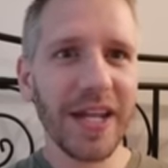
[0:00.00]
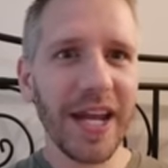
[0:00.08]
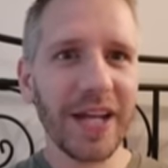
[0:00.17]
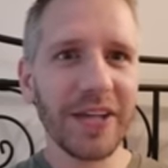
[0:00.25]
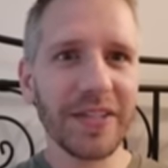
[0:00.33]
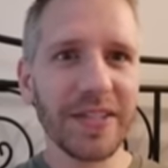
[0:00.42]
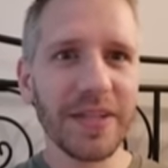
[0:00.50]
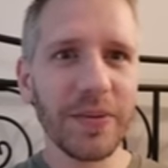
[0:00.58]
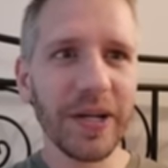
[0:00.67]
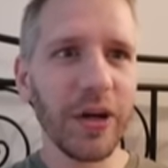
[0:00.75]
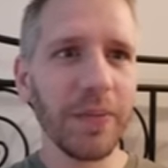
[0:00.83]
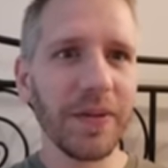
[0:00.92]
And you can see
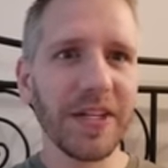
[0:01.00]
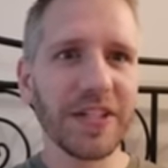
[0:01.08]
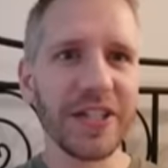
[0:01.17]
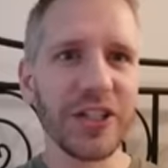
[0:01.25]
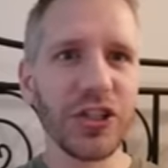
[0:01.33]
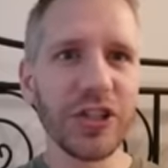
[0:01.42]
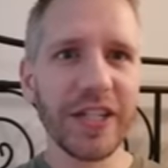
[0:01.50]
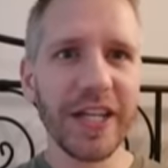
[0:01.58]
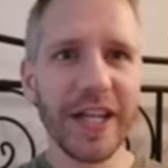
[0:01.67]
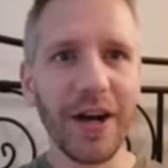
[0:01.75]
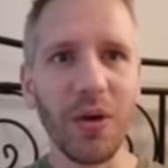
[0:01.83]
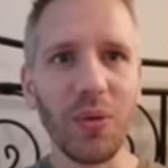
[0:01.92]
when I open this, I should
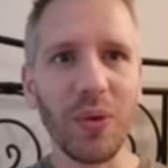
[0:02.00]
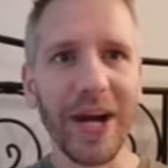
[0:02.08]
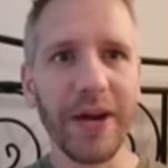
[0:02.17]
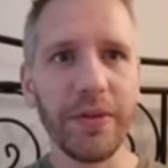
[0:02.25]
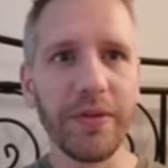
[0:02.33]
get around